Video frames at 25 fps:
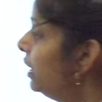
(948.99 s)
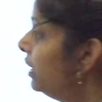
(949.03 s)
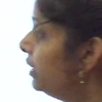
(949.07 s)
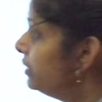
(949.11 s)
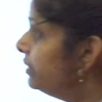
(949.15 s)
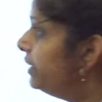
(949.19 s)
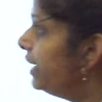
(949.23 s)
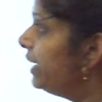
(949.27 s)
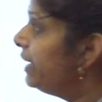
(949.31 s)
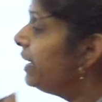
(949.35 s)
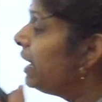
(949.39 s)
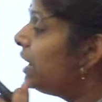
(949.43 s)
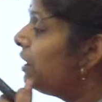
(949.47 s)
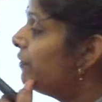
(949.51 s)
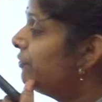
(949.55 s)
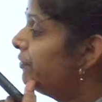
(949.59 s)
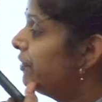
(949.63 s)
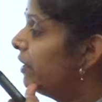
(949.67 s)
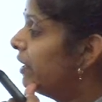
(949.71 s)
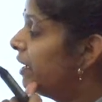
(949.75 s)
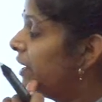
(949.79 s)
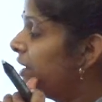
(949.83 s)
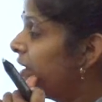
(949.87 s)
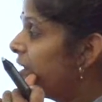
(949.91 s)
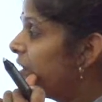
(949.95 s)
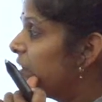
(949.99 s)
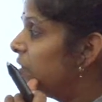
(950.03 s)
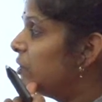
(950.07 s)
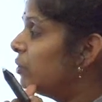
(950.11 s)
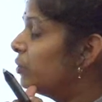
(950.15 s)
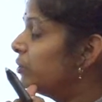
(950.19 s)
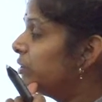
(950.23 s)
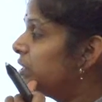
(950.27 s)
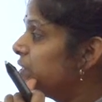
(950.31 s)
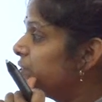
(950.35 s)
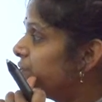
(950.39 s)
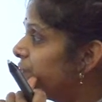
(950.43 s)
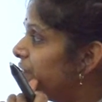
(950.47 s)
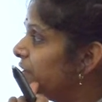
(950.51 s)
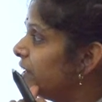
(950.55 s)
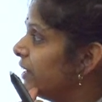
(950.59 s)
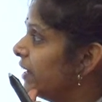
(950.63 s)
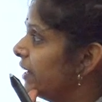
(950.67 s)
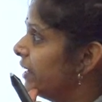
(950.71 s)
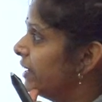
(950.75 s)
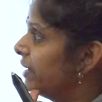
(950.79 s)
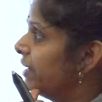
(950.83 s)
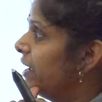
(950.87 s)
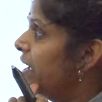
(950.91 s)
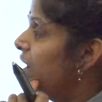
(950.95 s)
Then after, look this
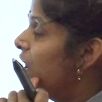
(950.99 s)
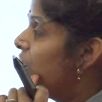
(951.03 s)
figure.